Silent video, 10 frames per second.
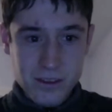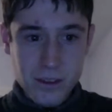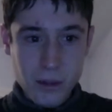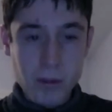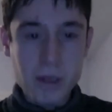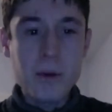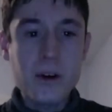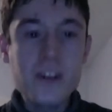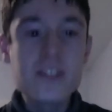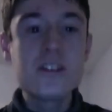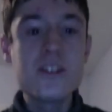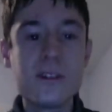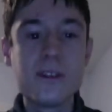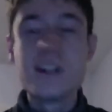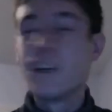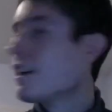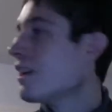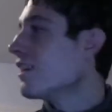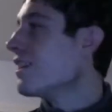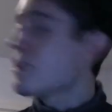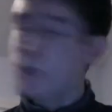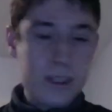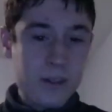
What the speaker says: We Bought a Zoo. This